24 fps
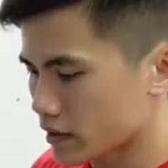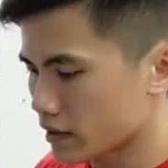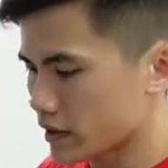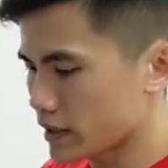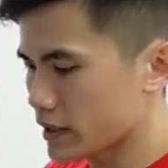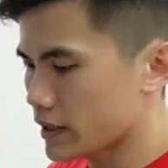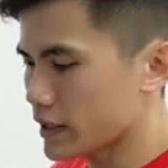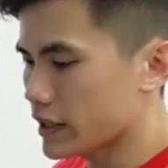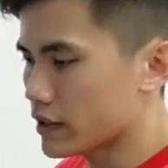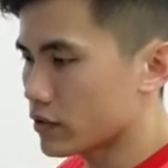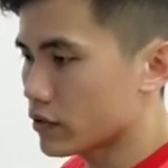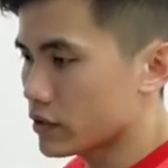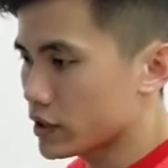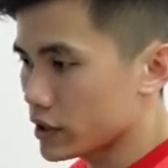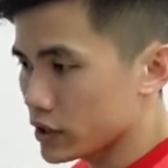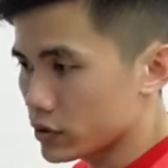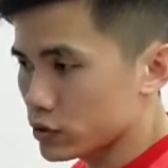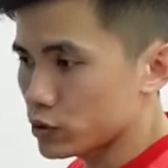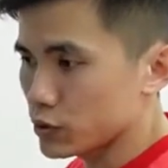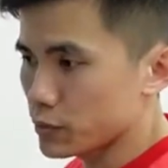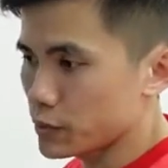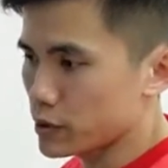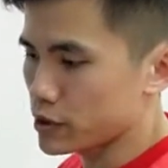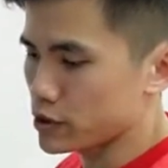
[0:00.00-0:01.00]
right? Then only you
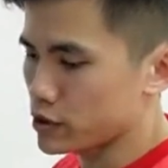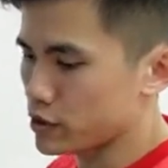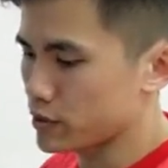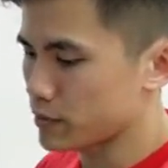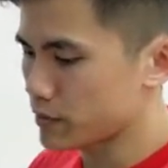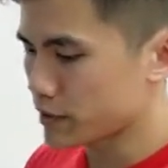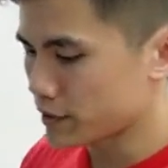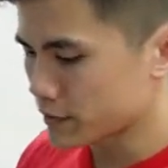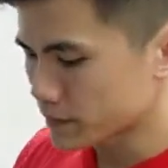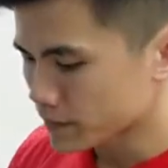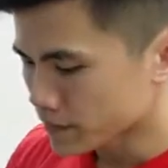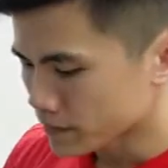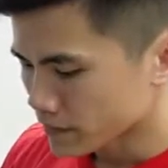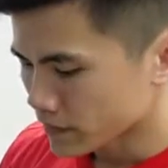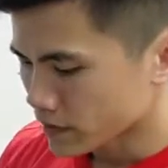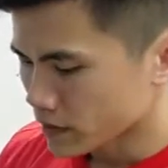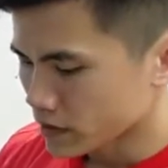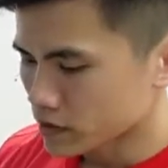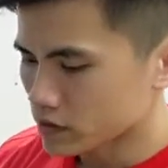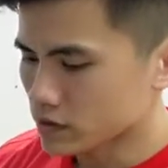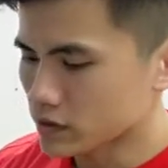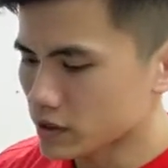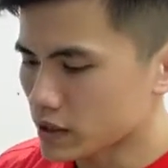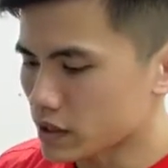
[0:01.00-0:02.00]
do treatment.
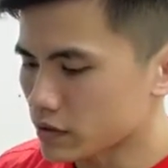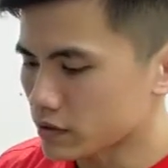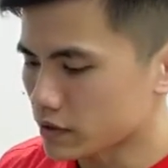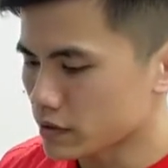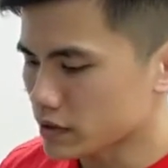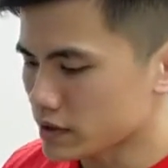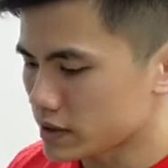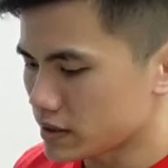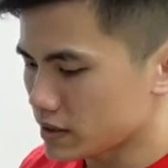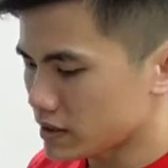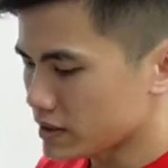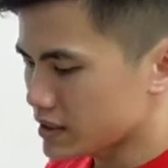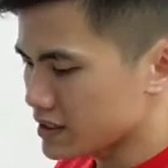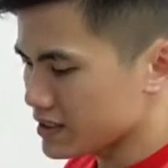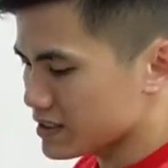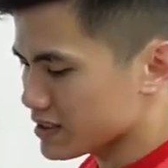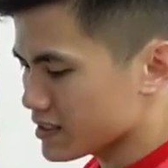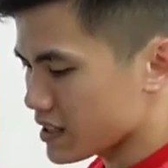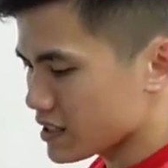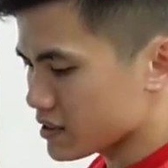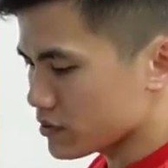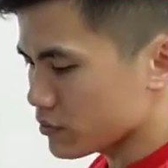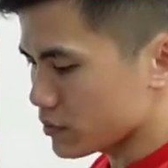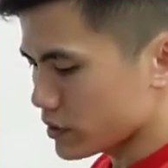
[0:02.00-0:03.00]
So now in this
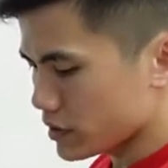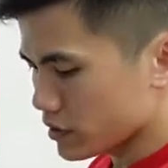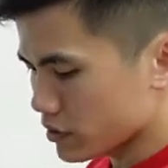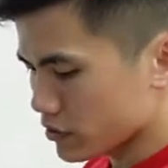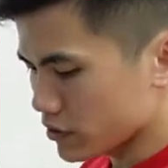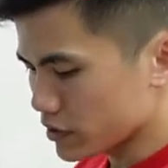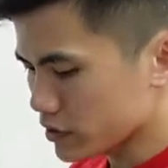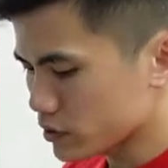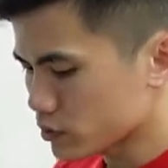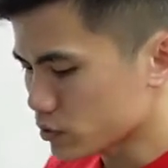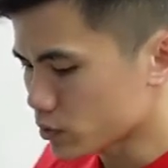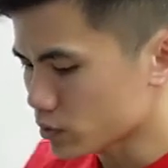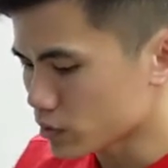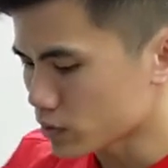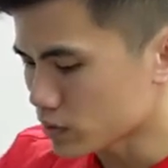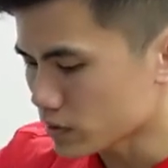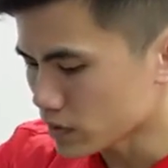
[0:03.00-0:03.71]
case, we are going to